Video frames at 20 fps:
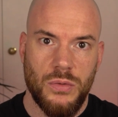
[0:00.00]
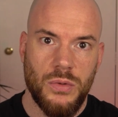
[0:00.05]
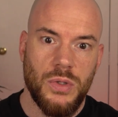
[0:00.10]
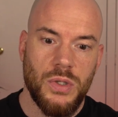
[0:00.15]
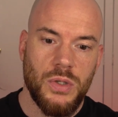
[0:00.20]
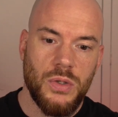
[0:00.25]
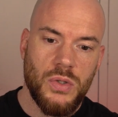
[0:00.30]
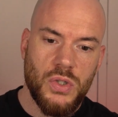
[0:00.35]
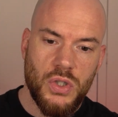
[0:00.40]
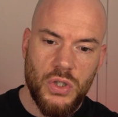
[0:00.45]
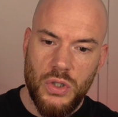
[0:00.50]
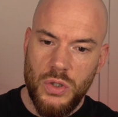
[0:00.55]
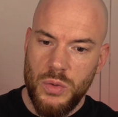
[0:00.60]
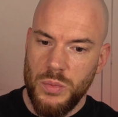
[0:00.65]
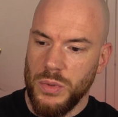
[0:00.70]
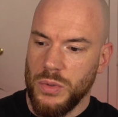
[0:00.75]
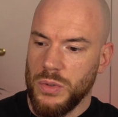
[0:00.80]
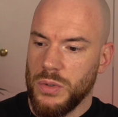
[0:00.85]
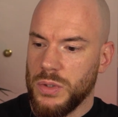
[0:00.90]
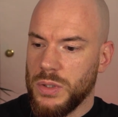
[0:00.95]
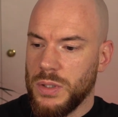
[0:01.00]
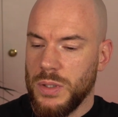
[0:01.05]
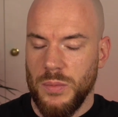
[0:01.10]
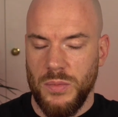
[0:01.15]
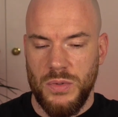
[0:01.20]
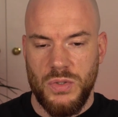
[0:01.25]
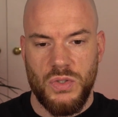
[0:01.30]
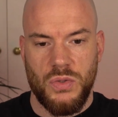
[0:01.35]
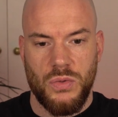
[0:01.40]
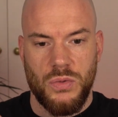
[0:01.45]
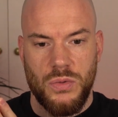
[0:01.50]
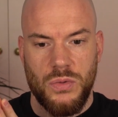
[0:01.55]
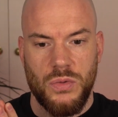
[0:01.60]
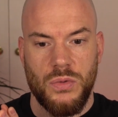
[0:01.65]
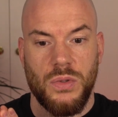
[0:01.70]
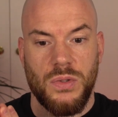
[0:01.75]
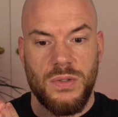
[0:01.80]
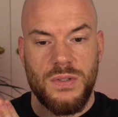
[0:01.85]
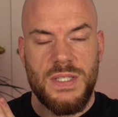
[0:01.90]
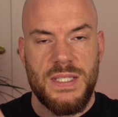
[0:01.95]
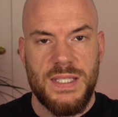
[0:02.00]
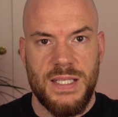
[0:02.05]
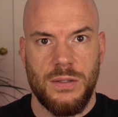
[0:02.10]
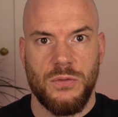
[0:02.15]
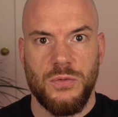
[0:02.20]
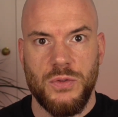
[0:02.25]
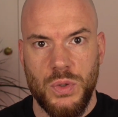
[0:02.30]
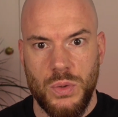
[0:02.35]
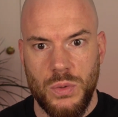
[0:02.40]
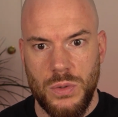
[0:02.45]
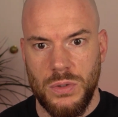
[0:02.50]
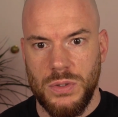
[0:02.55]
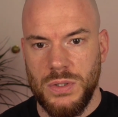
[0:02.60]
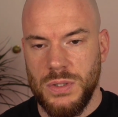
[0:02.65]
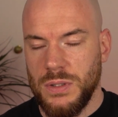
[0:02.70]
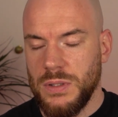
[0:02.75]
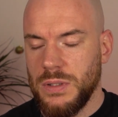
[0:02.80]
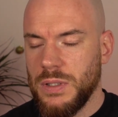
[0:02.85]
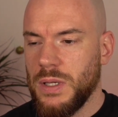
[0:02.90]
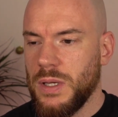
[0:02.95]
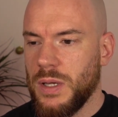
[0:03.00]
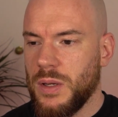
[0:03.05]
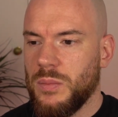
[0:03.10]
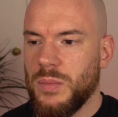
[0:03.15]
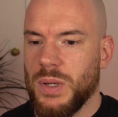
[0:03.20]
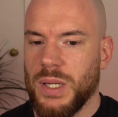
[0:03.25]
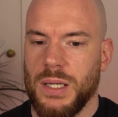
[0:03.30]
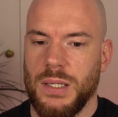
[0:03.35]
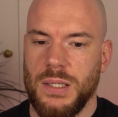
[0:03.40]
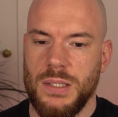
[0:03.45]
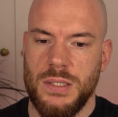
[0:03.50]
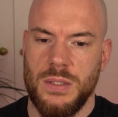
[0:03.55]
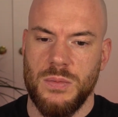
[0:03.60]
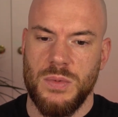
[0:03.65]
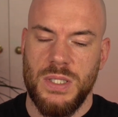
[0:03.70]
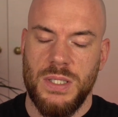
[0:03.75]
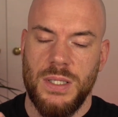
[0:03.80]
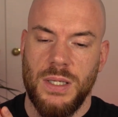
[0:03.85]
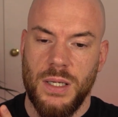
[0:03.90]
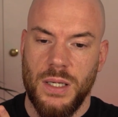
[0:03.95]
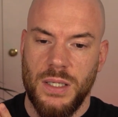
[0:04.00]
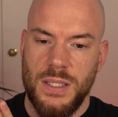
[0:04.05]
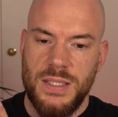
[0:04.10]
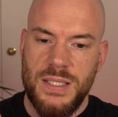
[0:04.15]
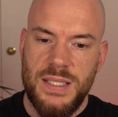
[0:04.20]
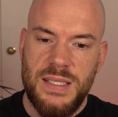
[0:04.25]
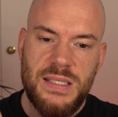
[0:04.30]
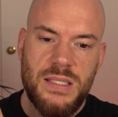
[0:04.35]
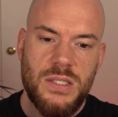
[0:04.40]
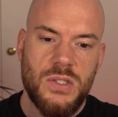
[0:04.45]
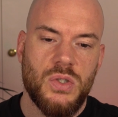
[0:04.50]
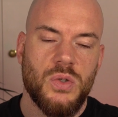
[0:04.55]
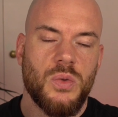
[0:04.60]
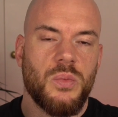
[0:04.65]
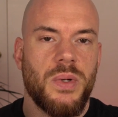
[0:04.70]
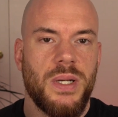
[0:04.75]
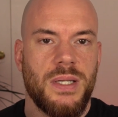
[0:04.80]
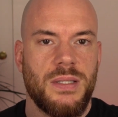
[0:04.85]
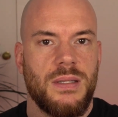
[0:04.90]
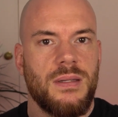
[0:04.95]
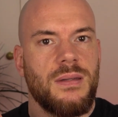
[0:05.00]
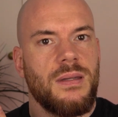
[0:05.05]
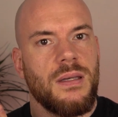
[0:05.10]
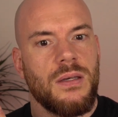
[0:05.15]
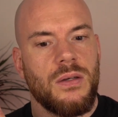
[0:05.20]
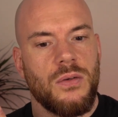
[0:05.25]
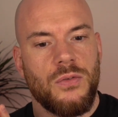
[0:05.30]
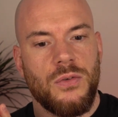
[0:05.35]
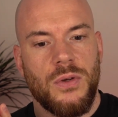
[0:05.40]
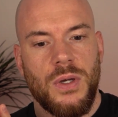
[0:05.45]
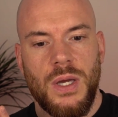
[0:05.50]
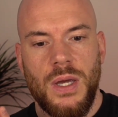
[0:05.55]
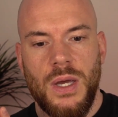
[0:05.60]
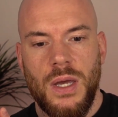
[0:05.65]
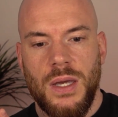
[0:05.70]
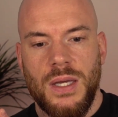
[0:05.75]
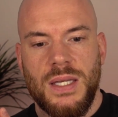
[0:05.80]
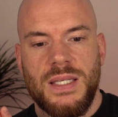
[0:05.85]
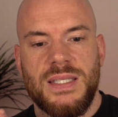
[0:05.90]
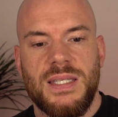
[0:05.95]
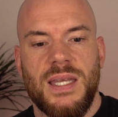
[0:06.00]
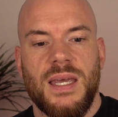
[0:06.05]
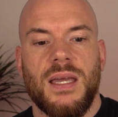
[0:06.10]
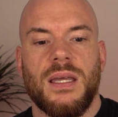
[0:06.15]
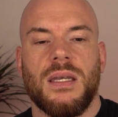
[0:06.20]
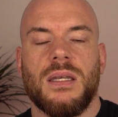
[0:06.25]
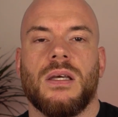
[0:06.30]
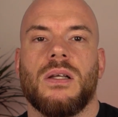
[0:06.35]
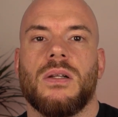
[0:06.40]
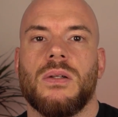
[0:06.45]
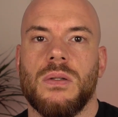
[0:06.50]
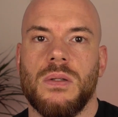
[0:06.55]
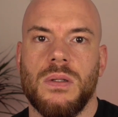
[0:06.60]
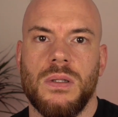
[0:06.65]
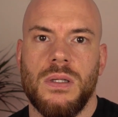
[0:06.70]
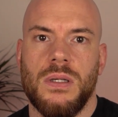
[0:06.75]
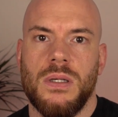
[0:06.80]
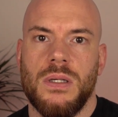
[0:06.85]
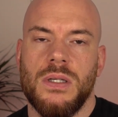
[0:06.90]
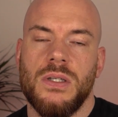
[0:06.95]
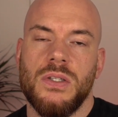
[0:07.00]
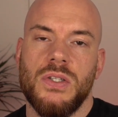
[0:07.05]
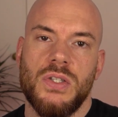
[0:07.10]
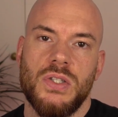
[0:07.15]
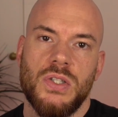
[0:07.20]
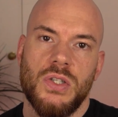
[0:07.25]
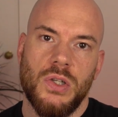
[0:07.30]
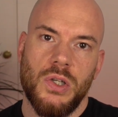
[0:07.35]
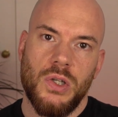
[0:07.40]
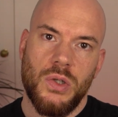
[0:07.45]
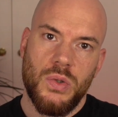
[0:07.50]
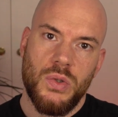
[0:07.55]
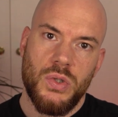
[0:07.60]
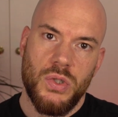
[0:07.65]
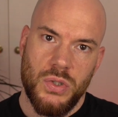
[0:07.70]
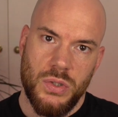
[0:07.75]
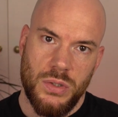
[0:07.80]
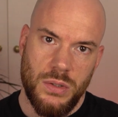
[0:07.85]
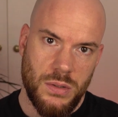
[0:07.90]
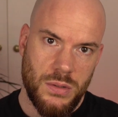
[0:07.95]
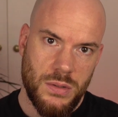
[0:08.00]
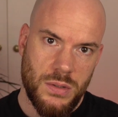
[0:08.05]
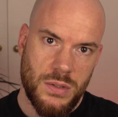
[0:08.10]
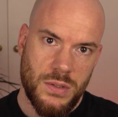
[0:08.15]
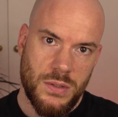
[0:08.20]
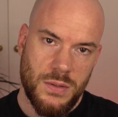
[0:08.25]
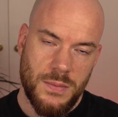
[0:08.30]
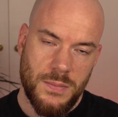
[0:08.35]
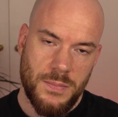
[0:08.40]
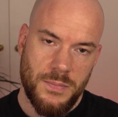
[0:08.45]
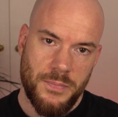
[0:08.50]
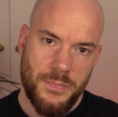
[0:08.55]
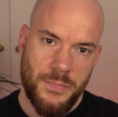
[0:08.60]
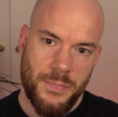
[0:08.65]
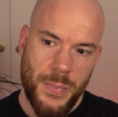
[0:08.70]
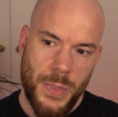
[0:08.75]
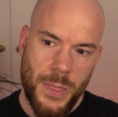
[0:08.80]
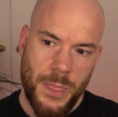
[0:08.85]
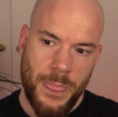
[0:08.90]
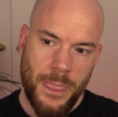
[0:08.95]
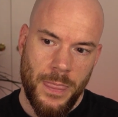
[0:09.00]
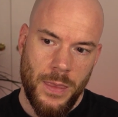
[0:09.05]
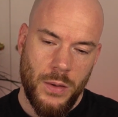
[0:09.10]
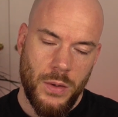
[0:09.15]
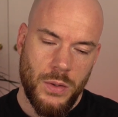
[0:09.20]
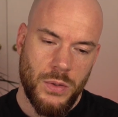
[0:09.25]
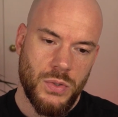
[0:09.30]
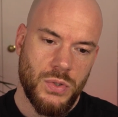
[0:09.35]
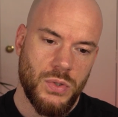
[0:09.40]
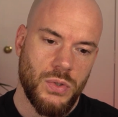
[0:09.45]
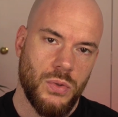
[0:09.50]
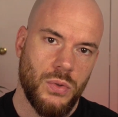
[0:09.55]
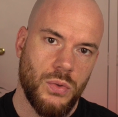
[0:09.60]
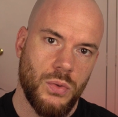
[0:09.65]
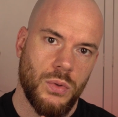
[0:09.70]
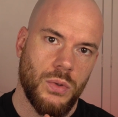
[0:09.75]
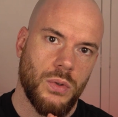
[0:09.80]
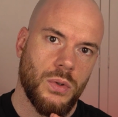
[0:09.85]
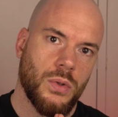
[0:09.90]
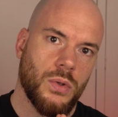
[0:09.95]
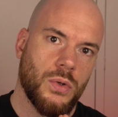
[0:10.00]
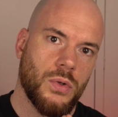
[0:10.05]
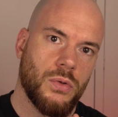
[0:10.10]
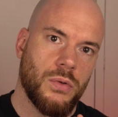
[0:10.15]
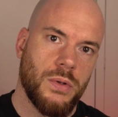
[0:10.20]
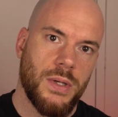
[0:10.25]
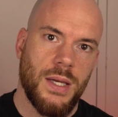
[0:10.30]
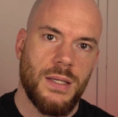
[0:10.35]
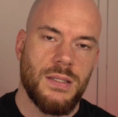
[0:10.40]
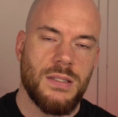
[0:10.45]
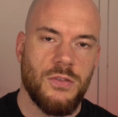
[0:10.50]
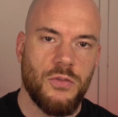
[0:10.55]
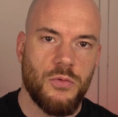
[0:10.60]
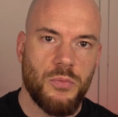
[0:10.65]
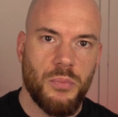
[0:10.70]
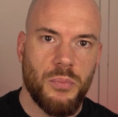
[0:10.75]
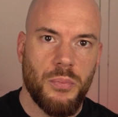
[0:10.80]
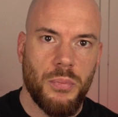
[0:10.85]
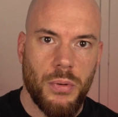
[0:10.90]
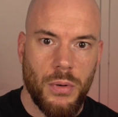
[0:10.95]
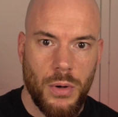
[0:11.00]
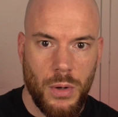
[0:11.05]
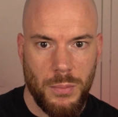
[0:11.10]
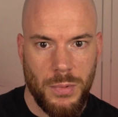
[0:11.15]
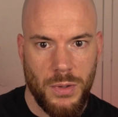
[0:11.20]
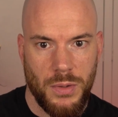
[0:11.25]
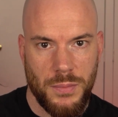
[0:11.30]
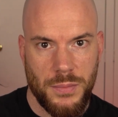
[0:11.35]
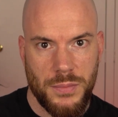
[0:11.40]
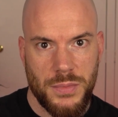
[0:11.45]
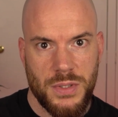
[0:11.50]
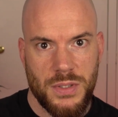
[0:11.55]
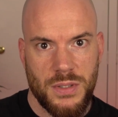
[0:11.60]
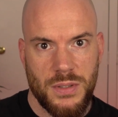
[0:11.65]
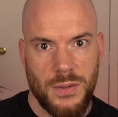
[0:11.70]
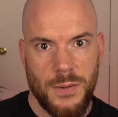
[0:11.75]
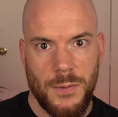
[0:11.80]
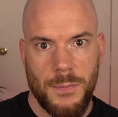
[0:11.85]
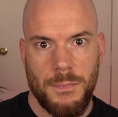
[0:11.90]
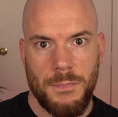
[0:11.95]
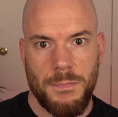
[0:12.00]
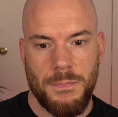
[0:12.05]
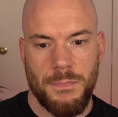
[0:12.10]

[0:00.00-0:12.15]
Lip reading: through YouTube or through self-taught mechanisms, it kind of teaches your brain to think of technical solutions to creative problems.